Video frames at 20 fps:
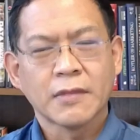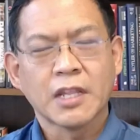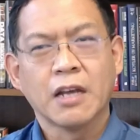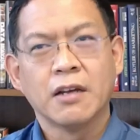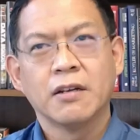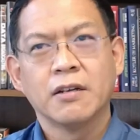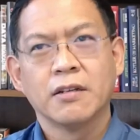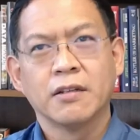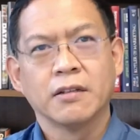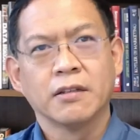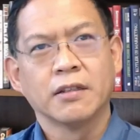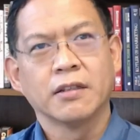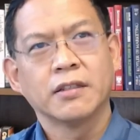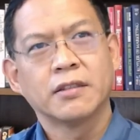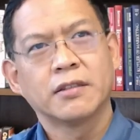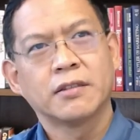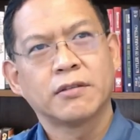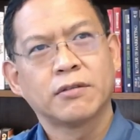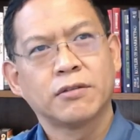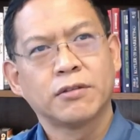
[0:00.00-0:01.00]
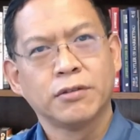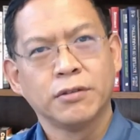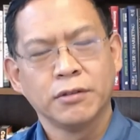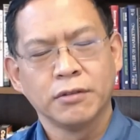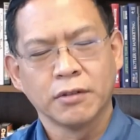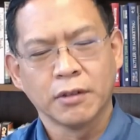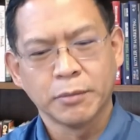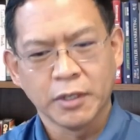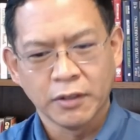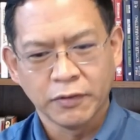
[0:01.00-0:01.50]
Oh, that's
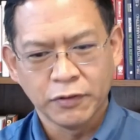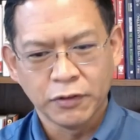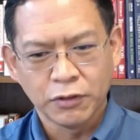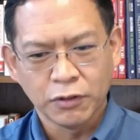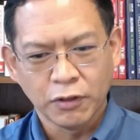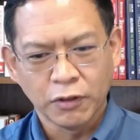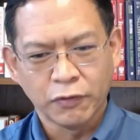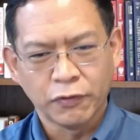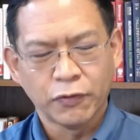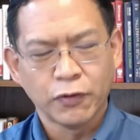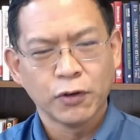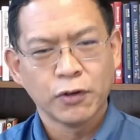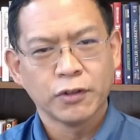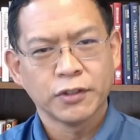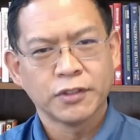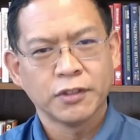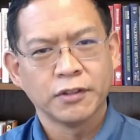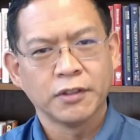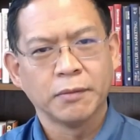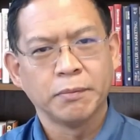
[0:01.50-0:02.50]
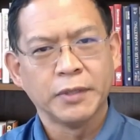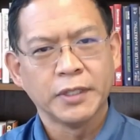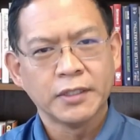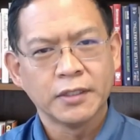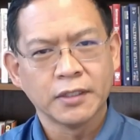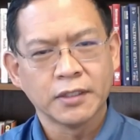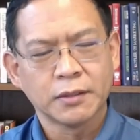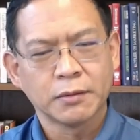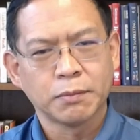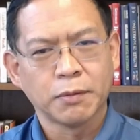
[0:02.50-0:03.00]
true. I mean, if you focus on the
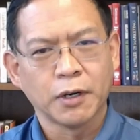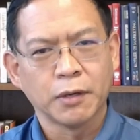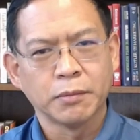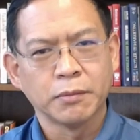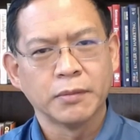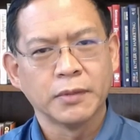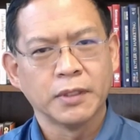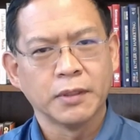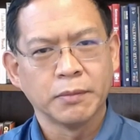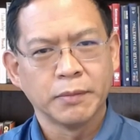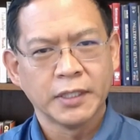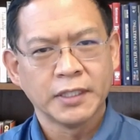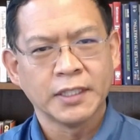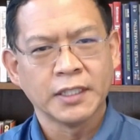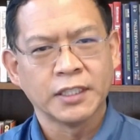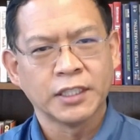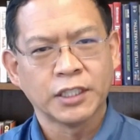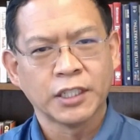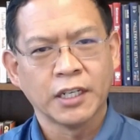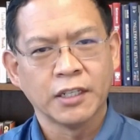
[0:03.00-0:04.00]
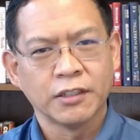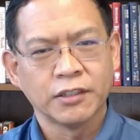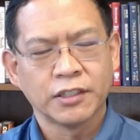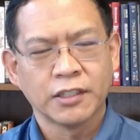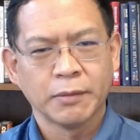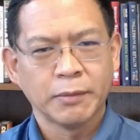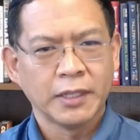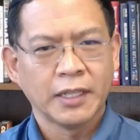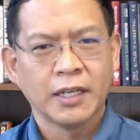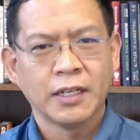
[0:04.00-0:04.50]
business problem and the business
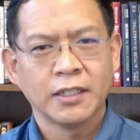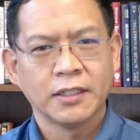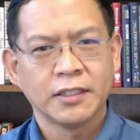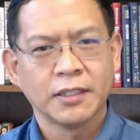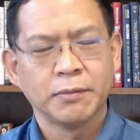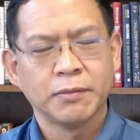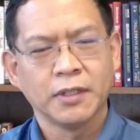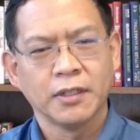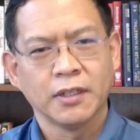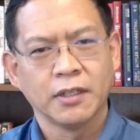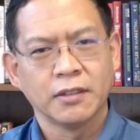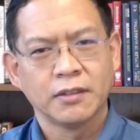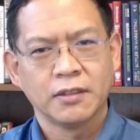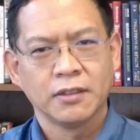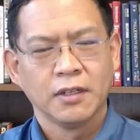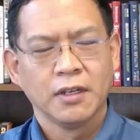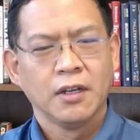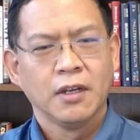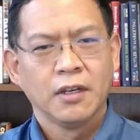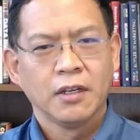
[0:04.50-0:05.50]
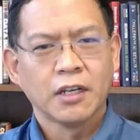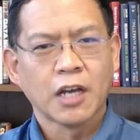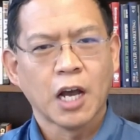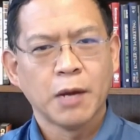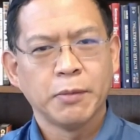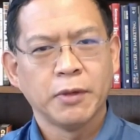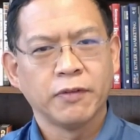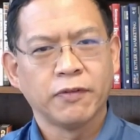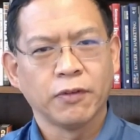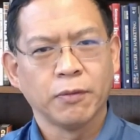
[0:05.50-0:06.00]
challenge, I mean, that is something that's
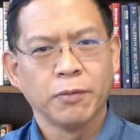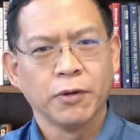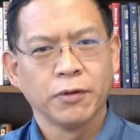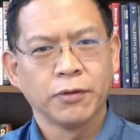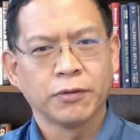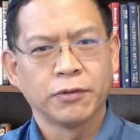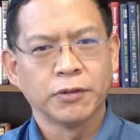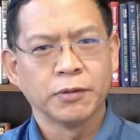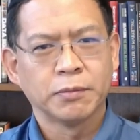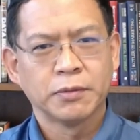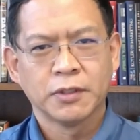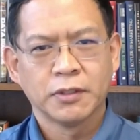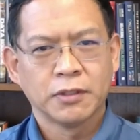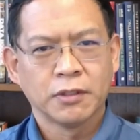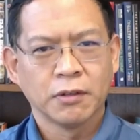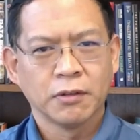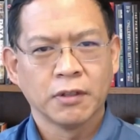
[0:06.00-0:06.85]
common for both groups.